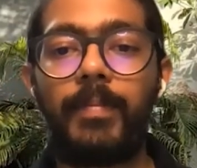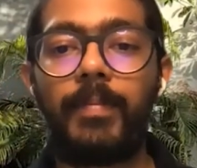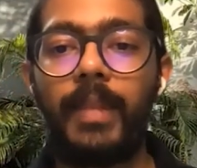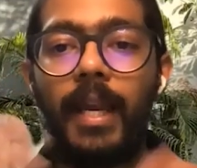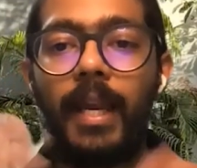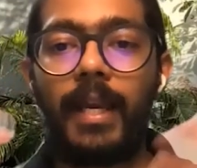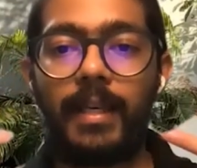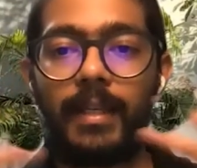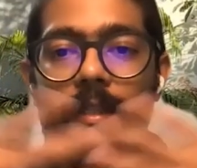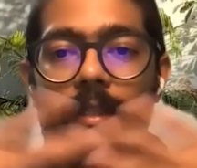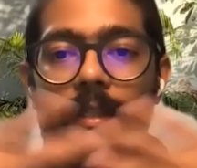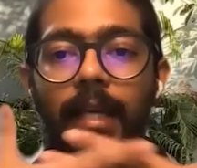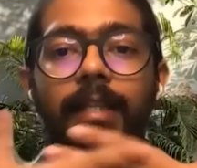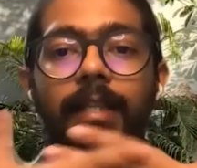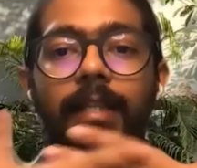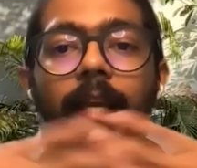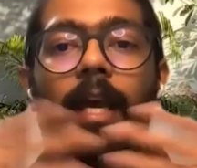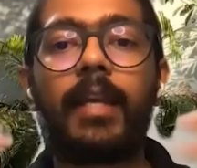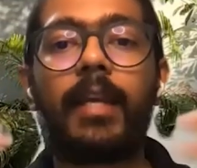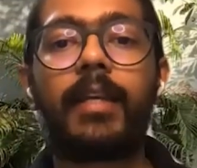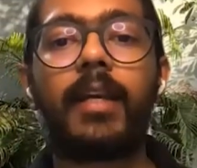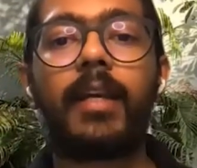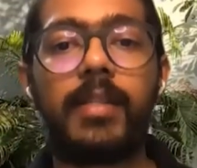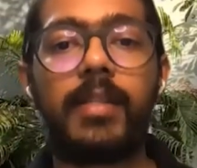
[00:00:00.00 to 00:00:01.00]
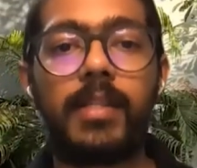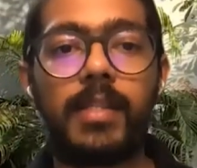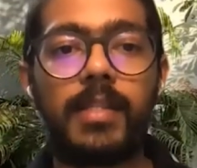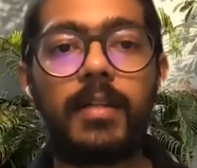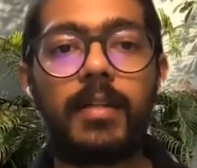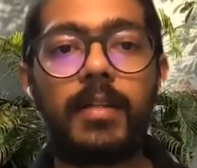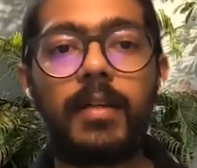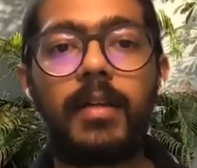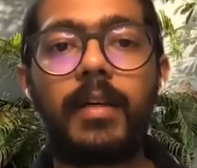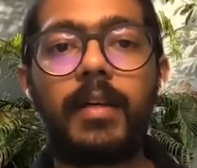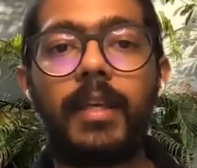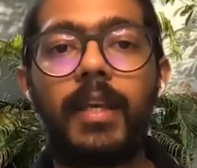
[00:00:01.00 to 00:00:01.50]
That entire
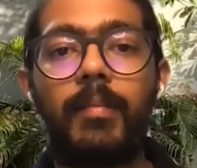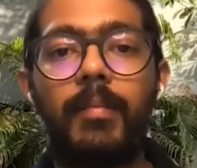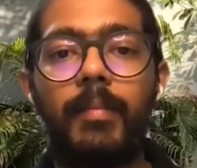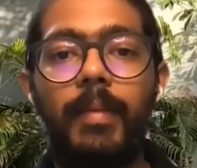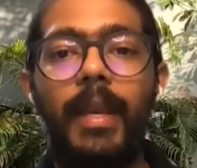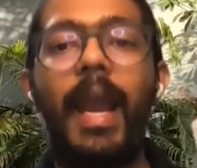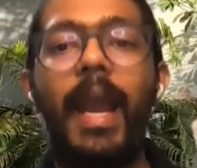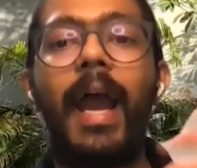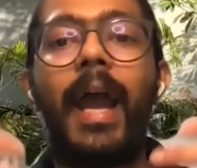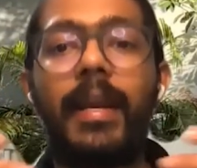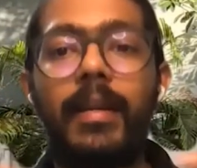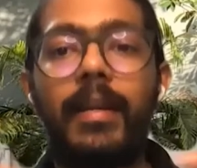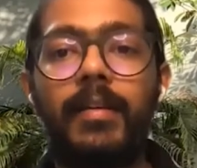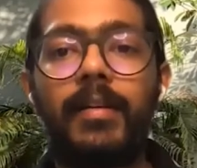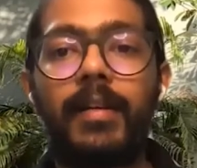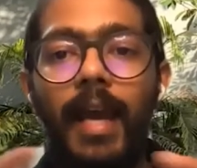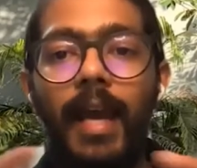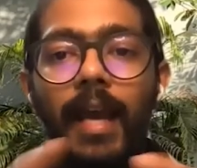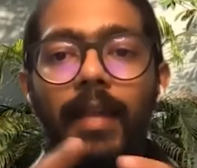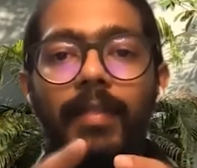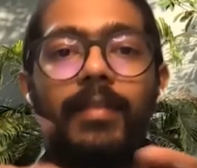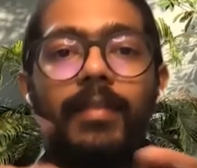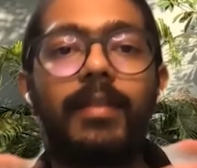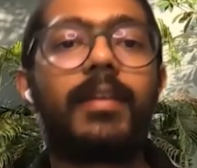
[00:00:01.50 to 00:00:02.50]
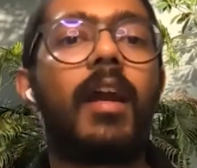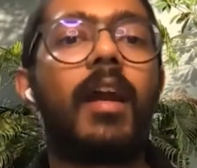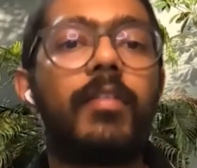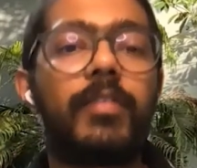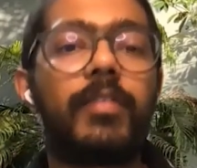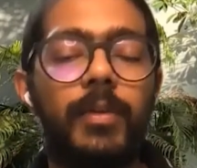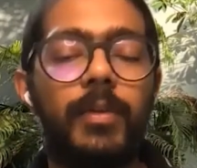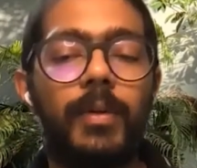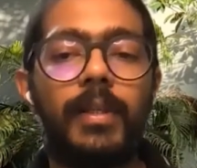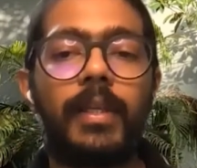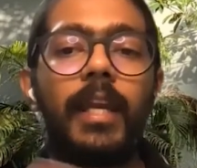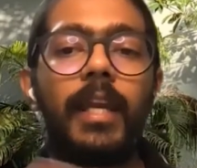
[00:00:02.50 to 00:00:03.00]
concern can be handled at the
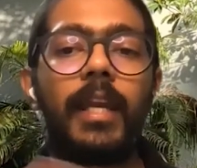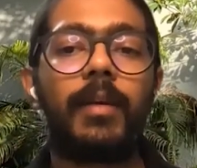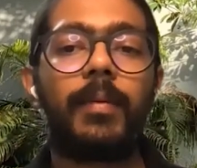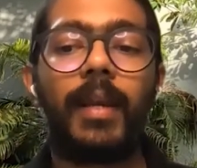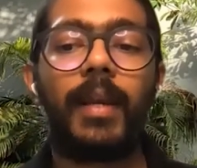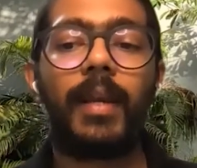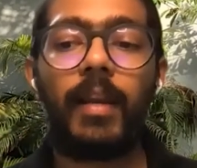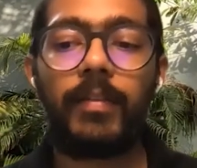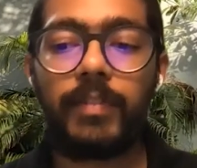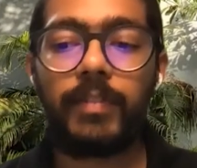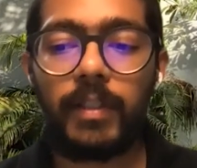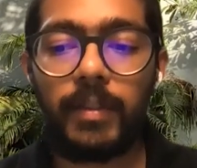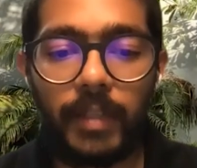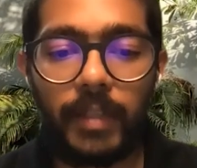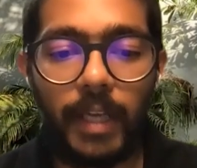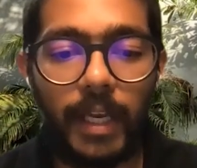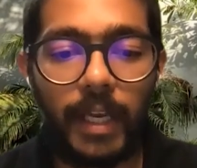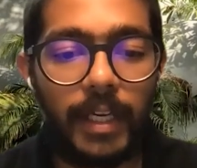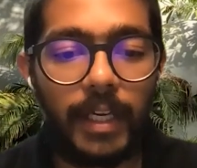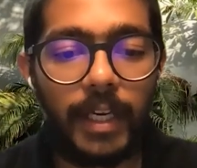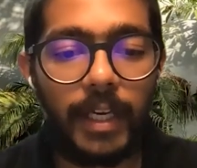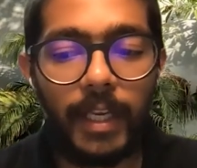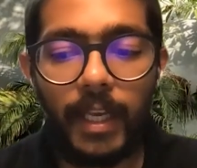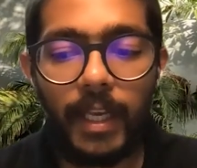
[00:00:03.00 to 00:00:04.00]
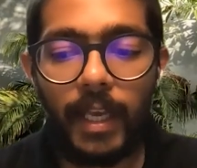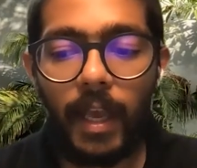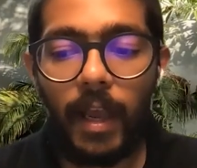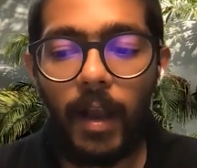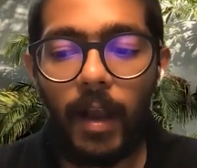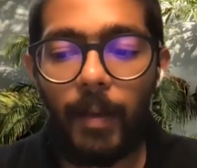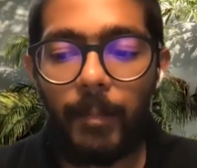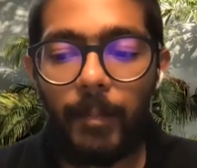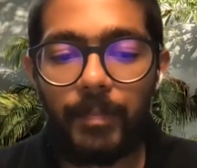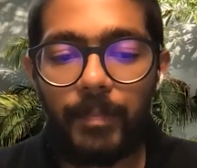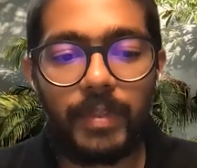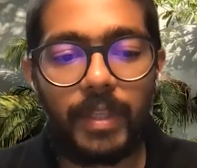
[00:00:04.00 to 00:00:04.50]
GraphQL gateway level,
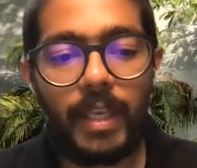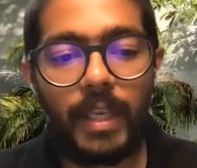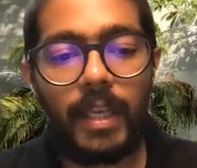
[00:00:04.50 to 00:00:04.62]
right?